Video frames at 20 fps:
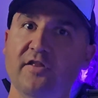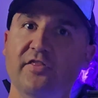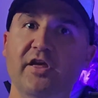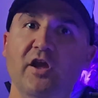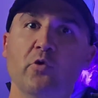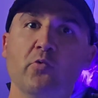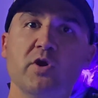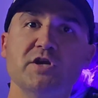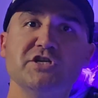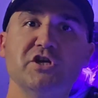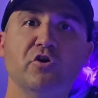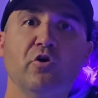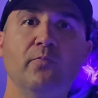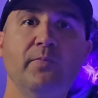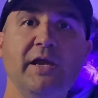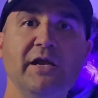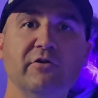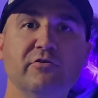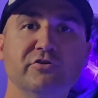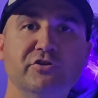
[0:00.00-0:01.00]
to the original
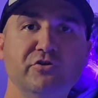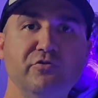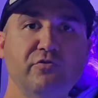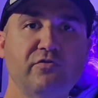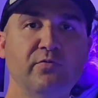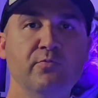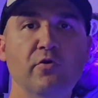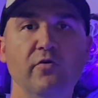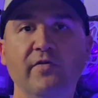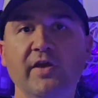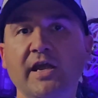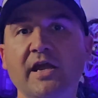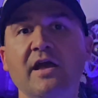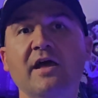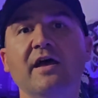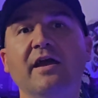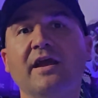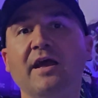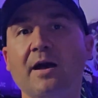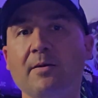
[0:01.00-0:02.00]
Beetlejuice movie,
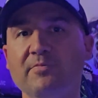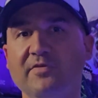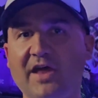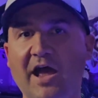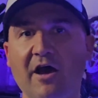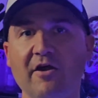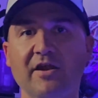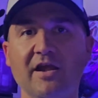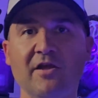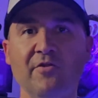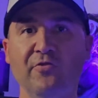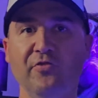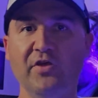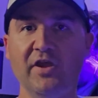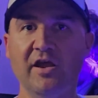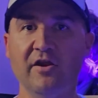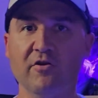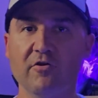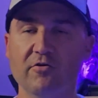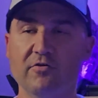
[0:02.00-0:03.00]
comes out in
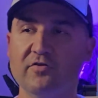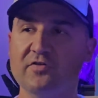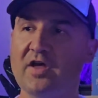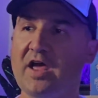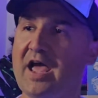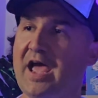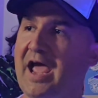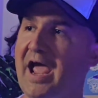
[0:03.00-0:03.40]
theaters.